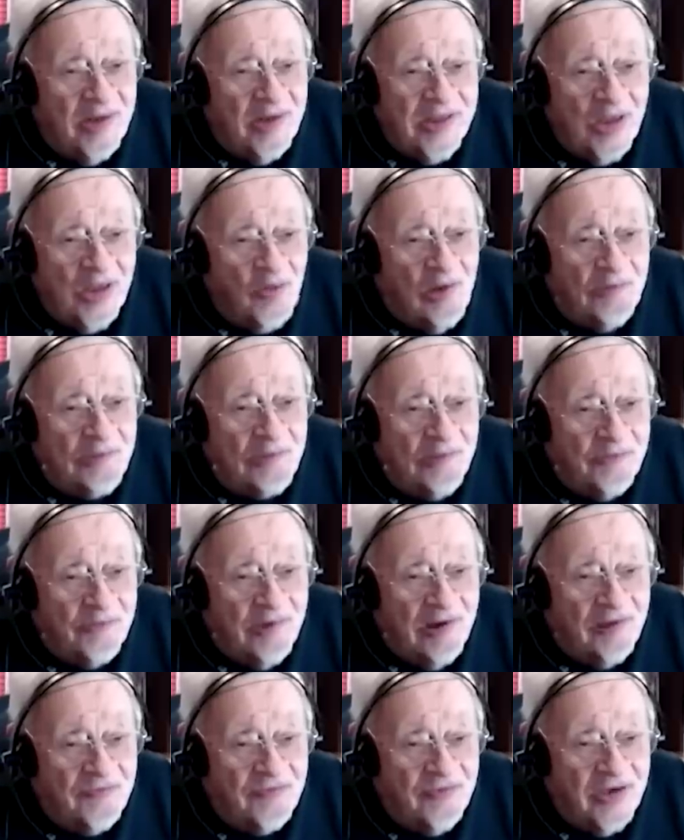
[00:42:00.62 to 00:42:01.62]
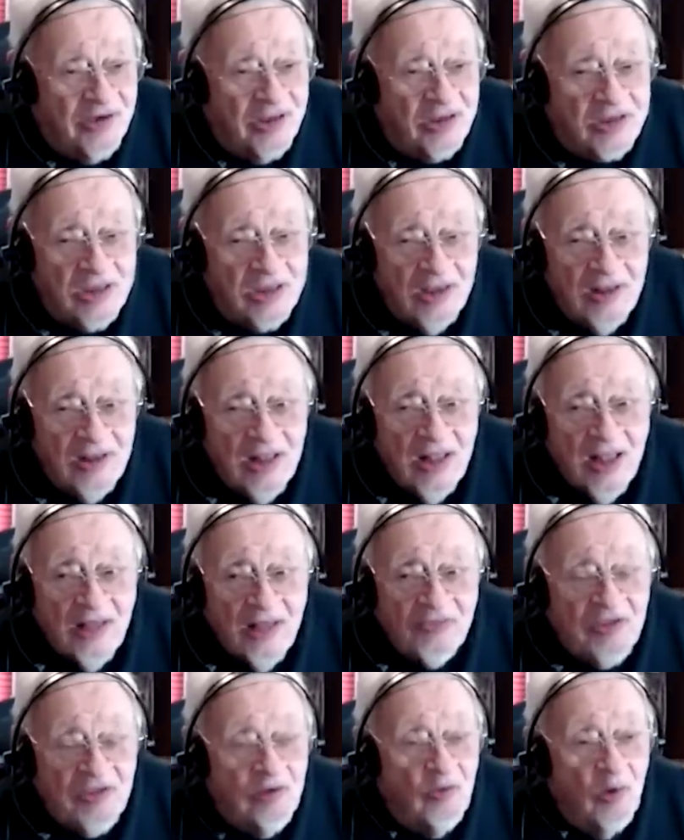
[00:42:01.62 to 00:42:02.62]
They weren't prepared for this.
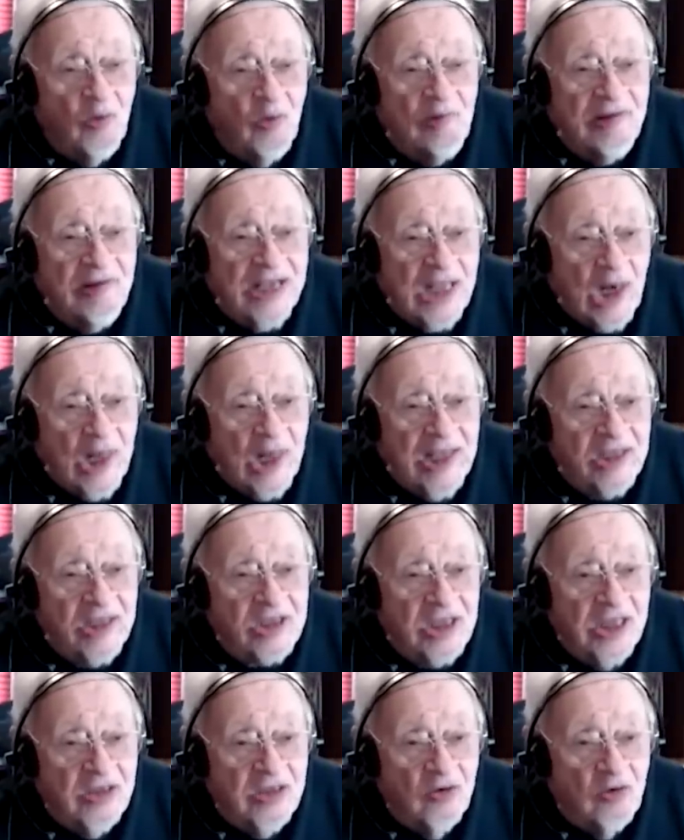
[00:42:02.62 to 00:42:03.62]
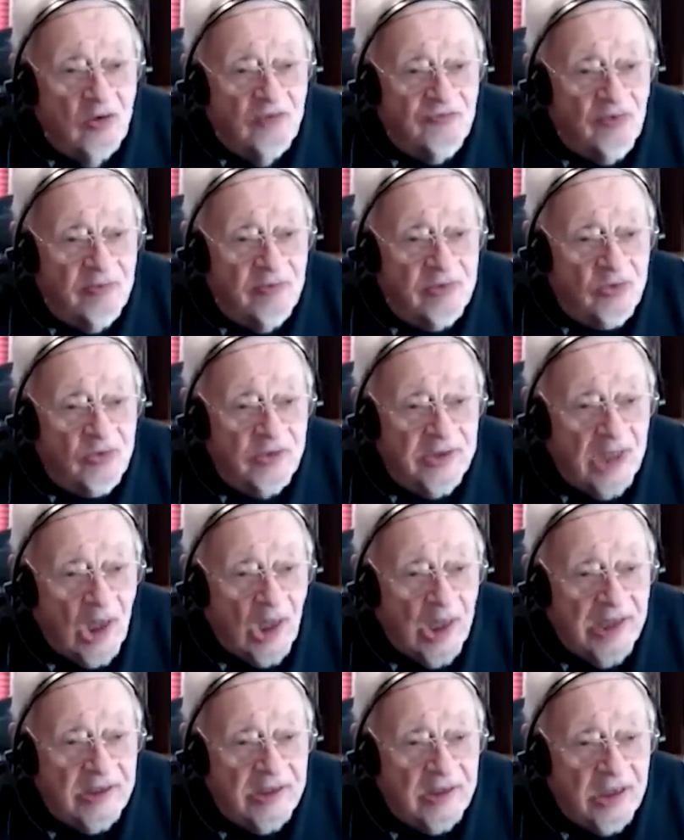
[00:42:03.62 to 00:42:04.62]
They were wearing Class A uniforms when they
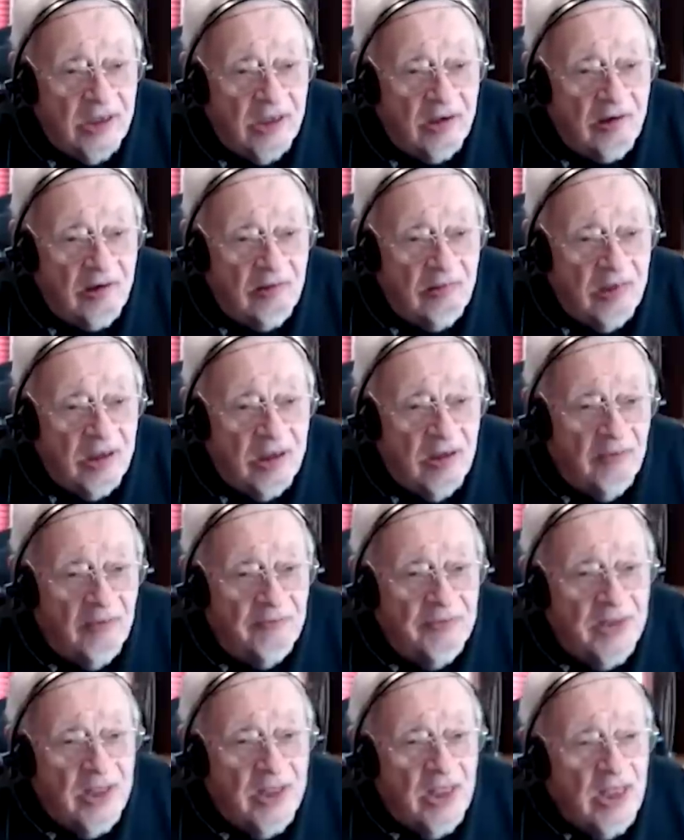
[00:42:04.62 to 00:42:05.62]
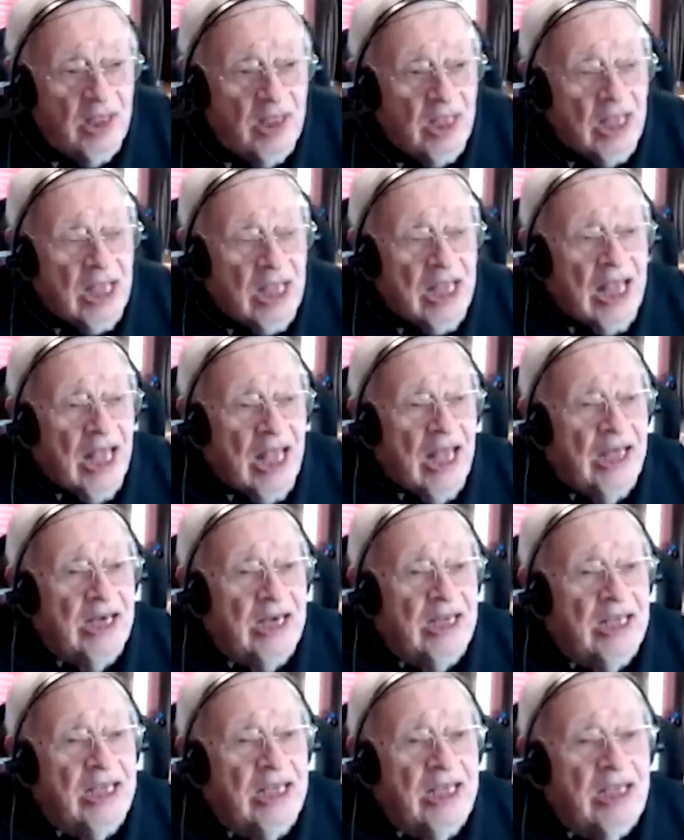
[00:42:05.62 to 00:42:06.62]
landed in Korea. And
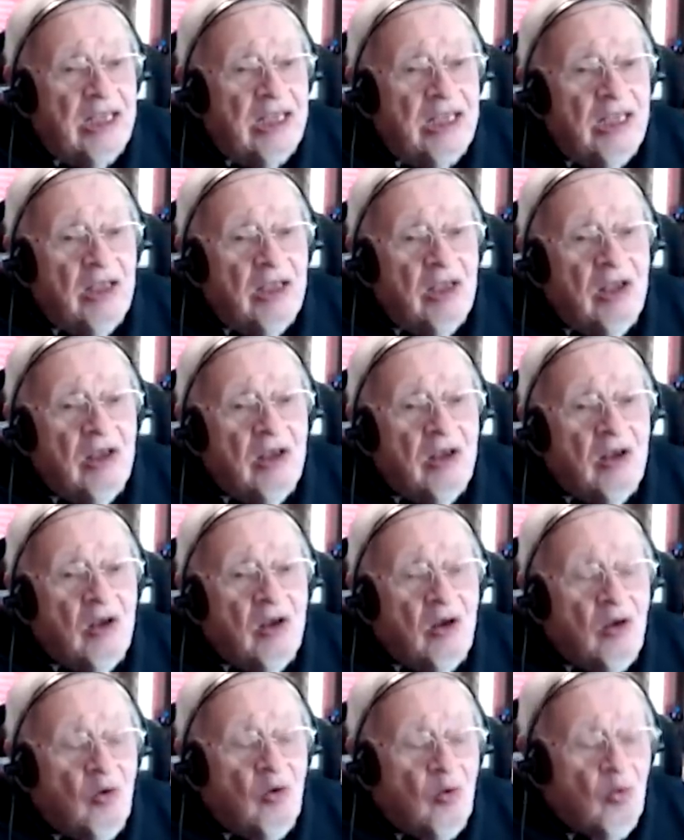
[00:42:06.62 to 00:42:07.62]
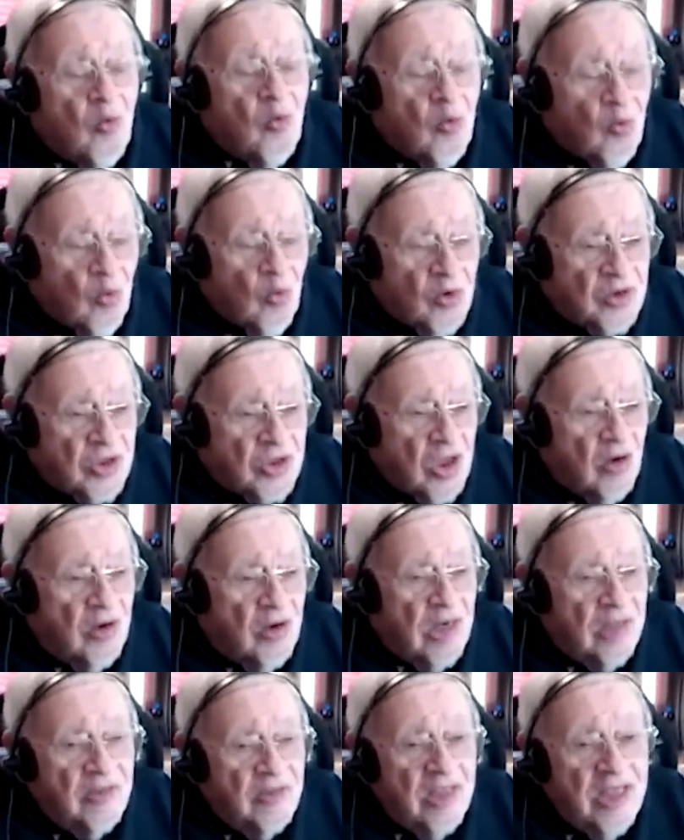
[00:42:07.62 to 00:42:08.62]
he was going
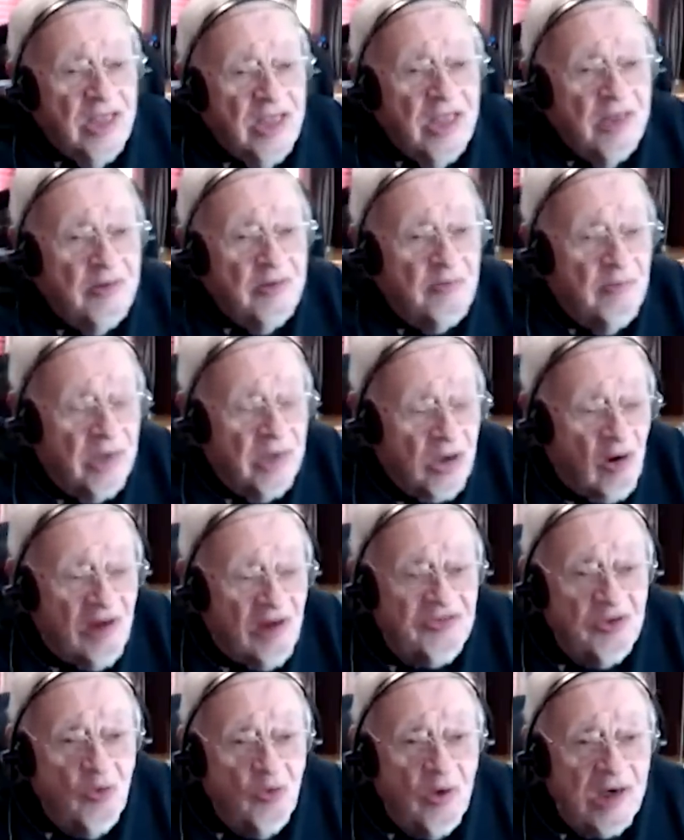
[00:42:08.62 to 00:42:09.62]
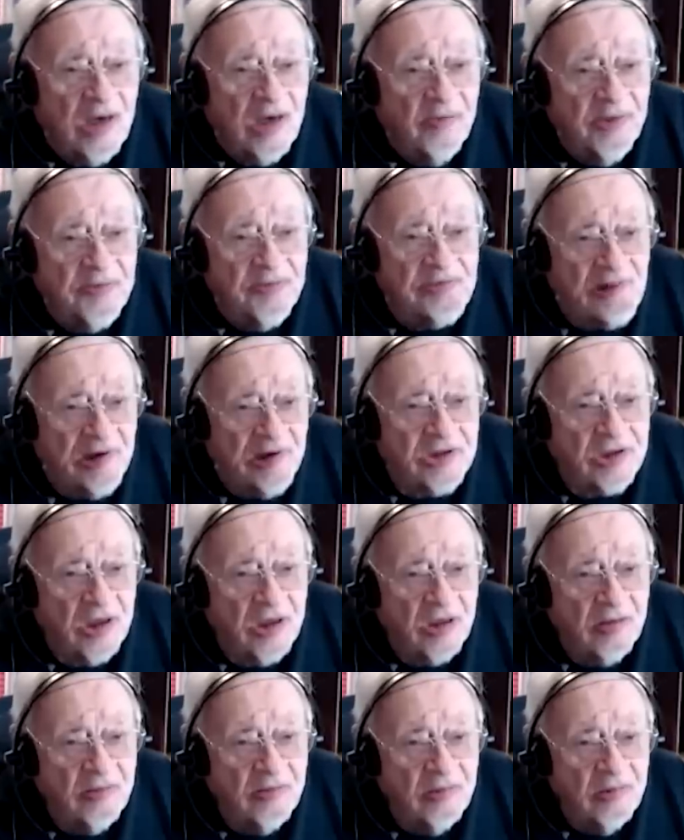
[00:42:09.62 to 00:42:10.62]
to, MacArthur wanted to be president.
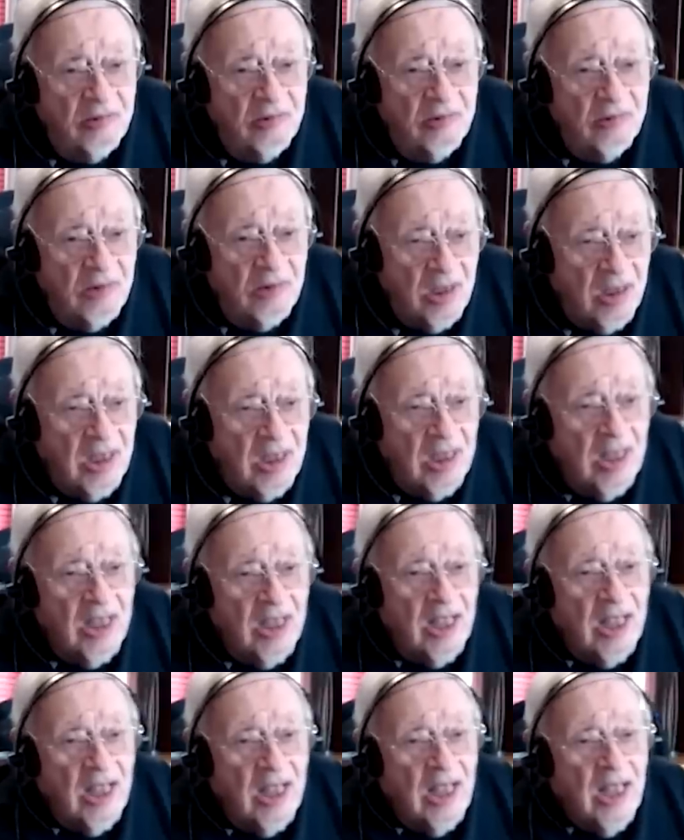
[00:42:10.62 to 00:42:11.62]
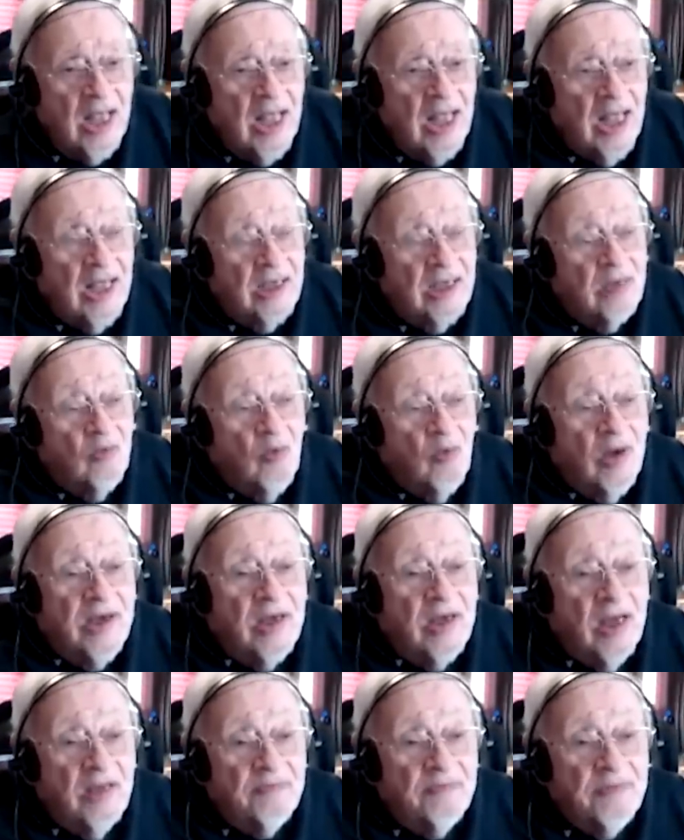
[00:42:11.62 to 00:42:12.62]
And why
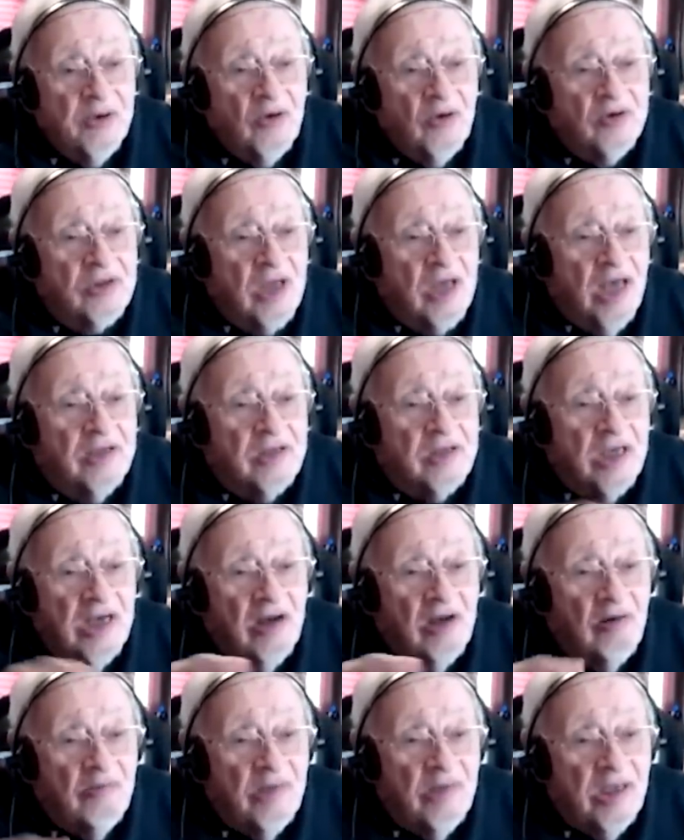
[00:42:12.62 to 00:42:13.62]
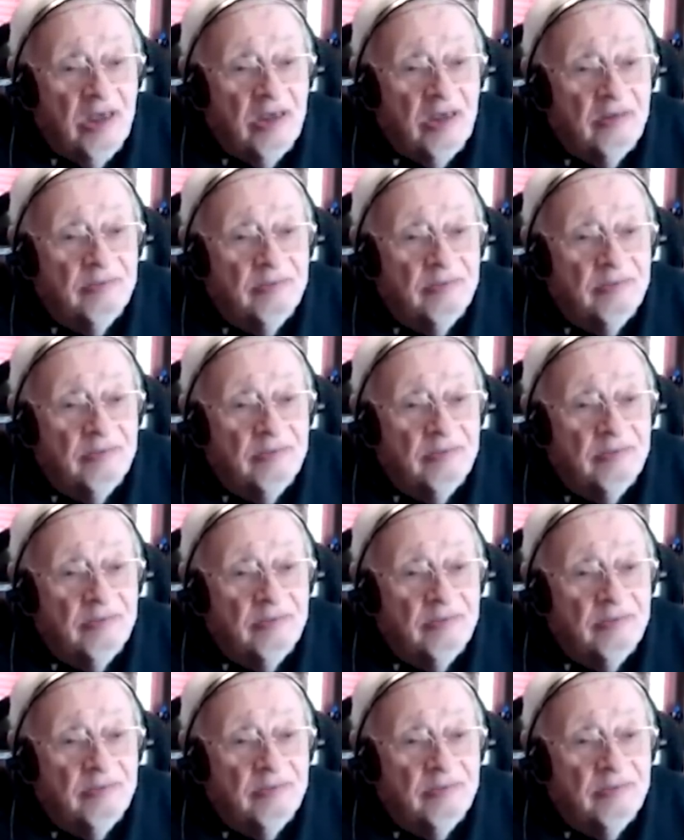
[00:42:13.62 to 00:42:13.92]
not? Because Eisenhower made.